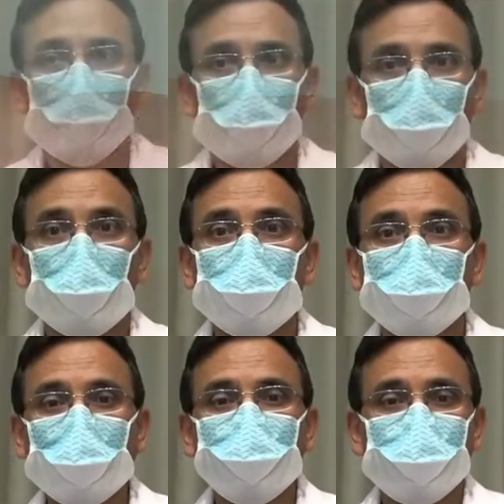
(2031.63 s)
they're a
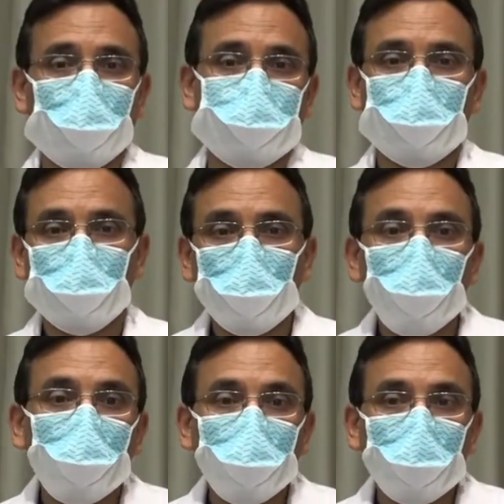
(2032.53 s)
lifetime
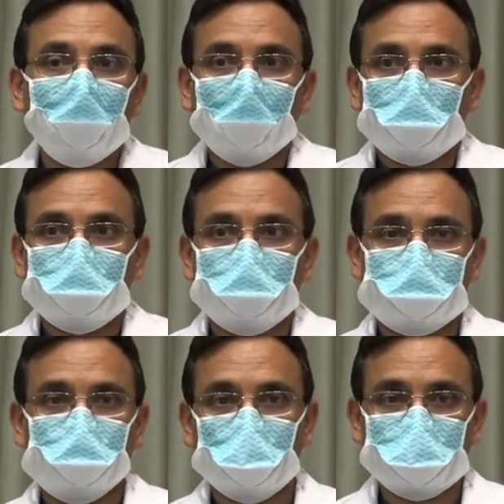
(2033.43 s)
commitment. So
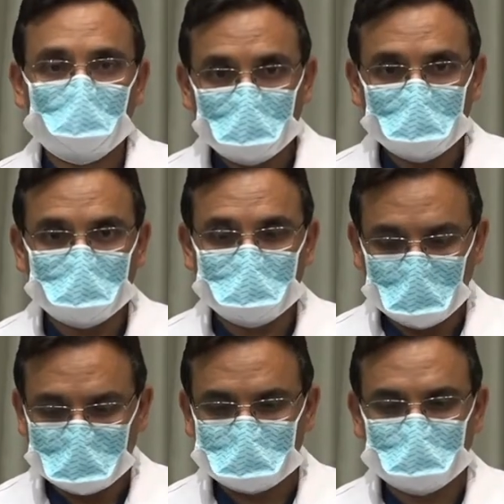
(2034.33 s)
just because we heal them
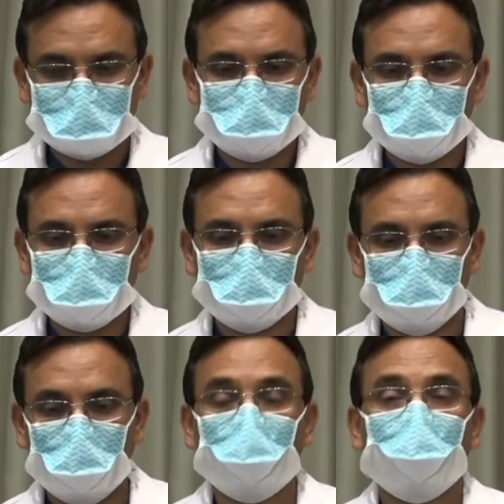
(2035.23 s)
once doesn't mean that they
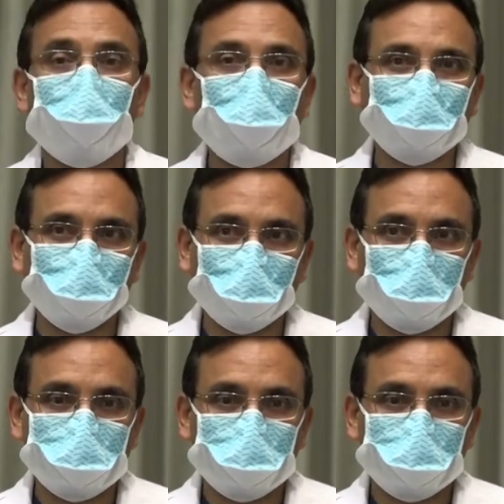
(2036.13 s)
won't come back again.